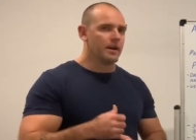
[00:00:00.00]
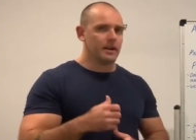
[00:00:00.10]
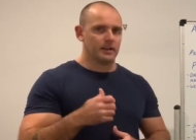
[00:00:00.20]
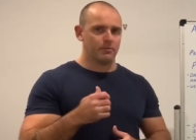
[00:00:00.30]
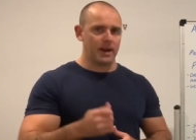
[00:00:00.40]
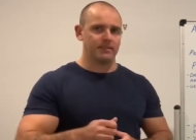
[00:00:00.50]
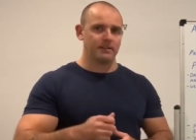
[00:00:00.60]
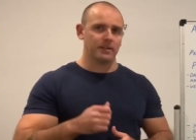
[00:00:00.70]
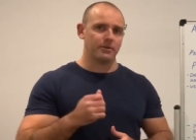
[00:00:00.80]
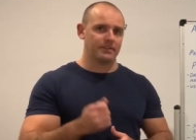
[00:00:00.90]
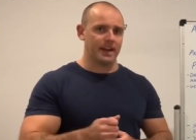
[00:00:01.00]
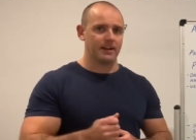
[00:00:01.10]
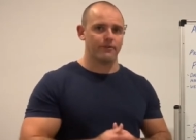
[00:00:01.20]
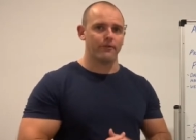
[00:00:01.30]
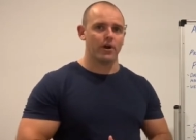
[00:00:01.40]
It's basically we're
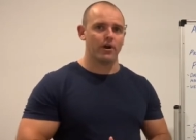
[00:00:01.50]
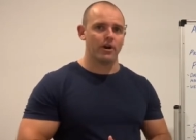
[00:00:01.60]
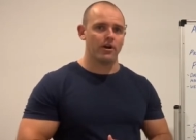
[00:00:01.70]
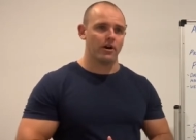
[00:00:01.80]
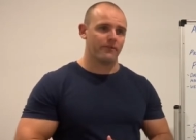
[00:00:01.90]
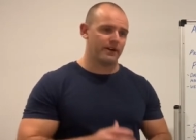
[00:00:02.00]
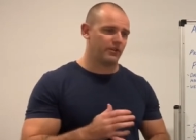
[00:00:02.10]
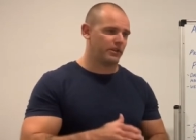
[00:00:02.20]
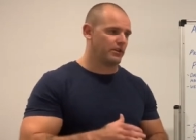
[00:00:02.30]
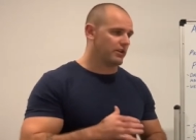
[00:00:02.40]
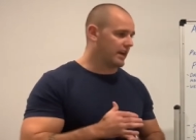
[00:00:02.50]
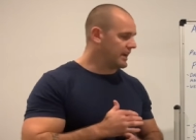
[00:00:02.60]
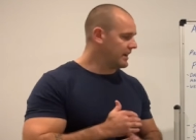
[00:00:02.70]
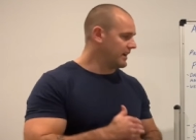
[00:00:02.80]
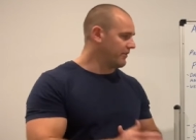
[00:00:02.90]
taking a photo of everything you
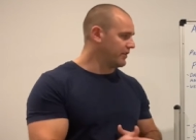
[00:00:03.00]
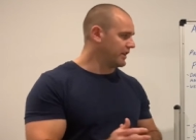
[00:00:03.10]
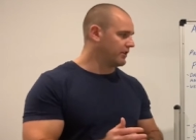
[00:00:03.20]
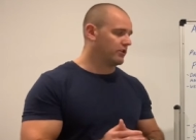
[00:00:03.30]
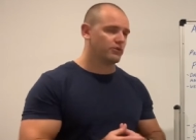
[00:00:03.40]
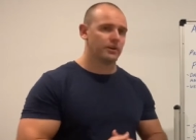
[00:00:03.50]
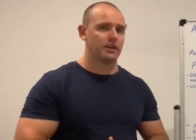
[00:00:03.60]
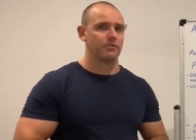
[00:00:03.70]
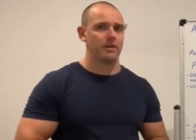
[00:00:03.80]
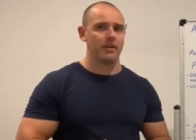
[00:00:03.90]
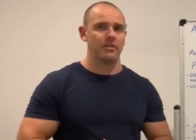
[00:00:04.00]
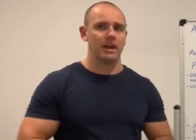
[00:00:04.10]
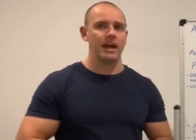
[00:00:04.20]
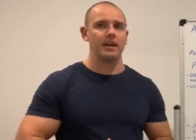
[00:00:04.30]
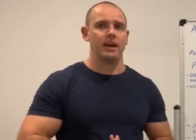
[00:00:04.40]
eat and everything you drink throughout the
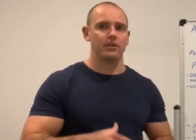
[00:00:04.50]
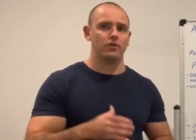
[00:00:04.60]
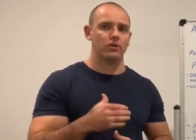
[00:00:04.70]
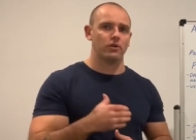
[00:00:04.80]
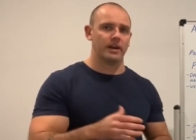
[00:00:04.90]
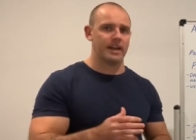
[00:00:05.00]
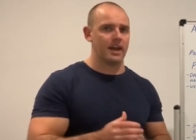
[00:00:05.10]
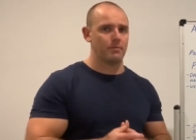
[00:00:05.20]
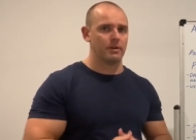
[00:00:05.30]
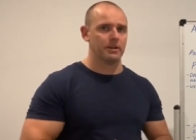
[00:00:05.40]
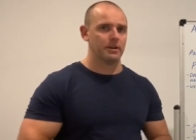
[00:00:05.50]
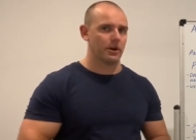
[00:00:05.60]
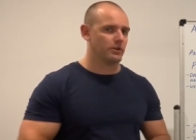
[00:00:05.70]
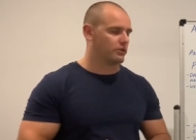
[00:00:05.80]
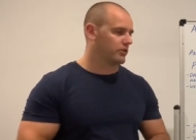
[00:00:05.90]
day, and your accountability
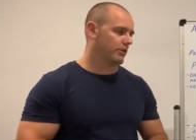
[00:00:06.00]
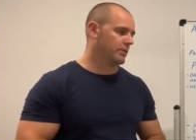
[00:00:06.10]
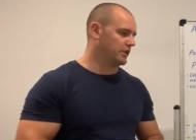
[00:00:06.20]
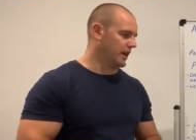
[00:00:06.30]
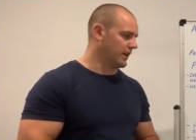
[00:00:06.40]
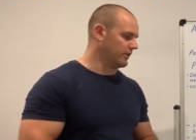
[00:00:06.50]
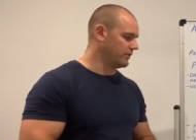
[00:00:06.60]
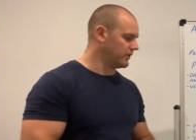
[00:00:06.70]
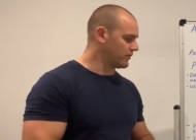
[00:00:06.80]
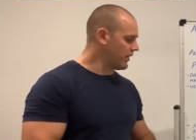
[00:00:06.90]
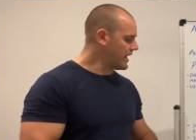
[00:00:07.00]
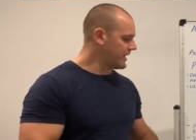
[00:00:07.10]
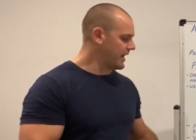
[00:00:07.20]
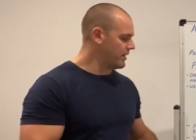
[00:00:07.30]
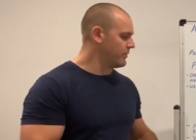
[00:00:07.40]
coach is going to be checking it. So it's a great
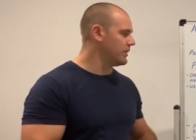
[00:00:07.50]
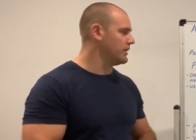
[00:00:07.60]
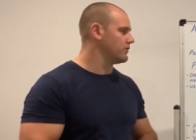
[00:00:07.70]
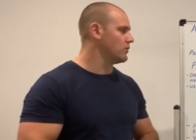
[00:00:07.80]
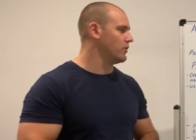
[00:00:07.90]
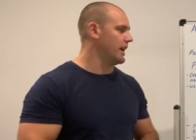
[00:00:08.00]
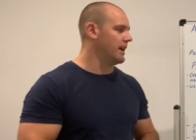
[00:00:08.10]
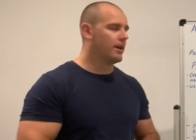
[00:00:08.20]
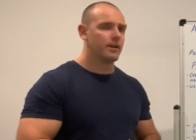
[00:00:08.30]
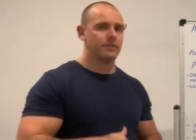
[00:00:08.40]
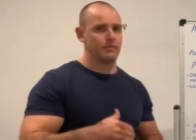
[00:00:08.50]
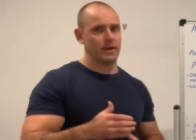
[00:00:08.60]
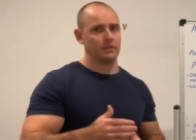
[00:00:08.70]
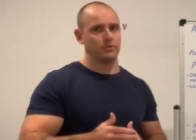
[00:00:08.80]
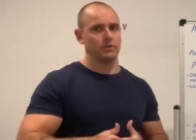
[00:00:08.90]
accountability tool there to
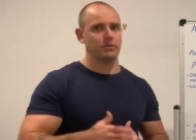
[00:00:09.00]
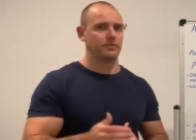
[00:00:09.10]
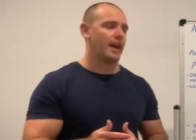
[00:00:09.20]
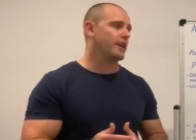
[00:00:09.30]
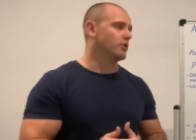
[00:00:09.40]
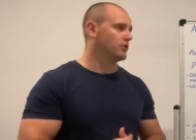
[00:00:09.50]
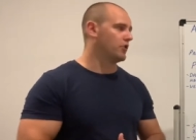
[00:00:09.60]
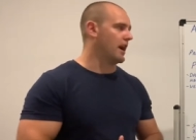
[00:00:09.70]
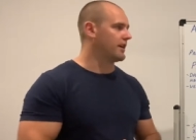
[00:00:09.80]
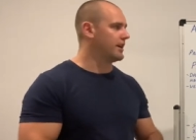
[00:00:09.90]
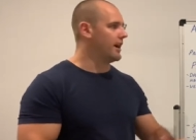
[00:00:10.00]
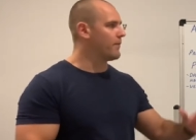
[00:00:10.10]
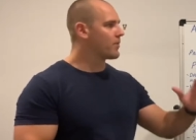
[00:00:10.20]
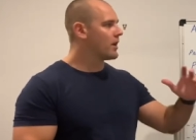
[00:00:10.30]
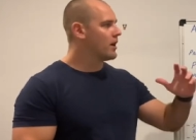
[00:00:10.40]
make sure you're staying on track.
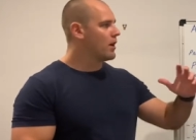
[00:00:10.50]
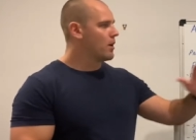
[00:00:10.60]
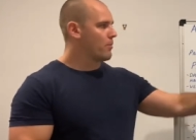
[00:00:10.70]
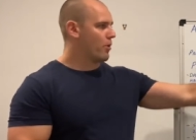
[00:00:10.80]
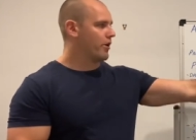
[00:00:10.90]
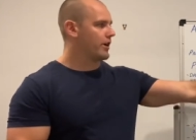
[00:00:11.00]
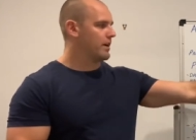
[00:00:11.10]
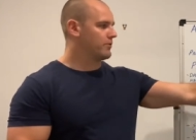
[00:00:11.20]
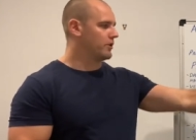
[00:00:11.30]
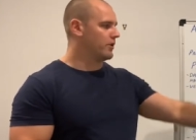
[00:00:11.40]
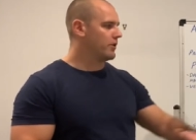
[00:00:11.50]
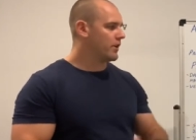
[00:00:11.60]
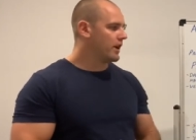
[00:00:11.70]
Now, Program Two